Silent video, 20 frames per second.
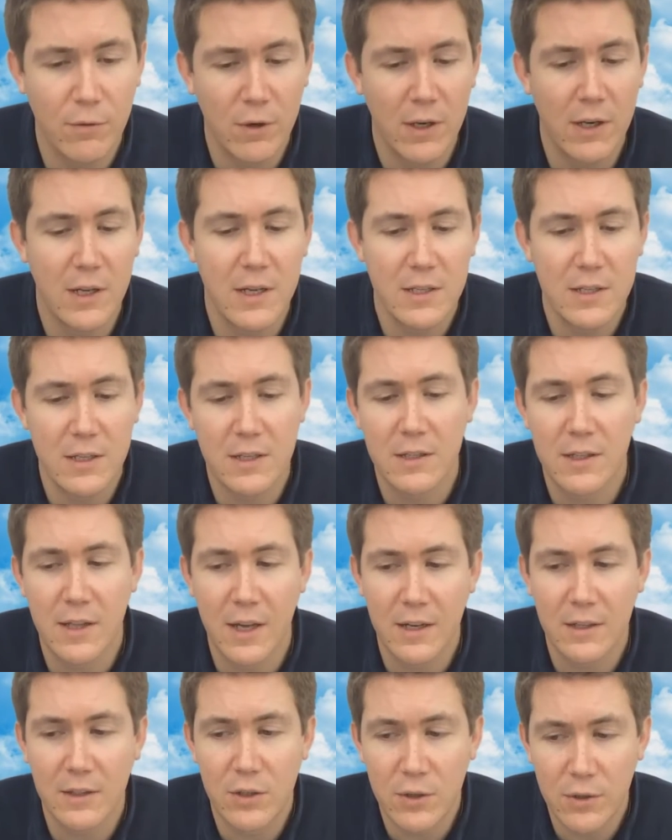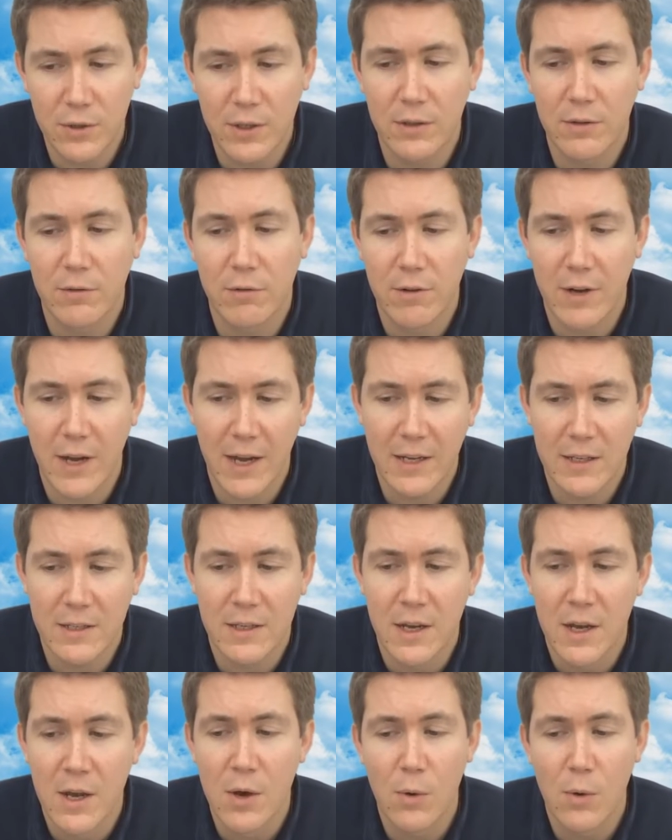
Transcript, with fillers: What is it that you can create?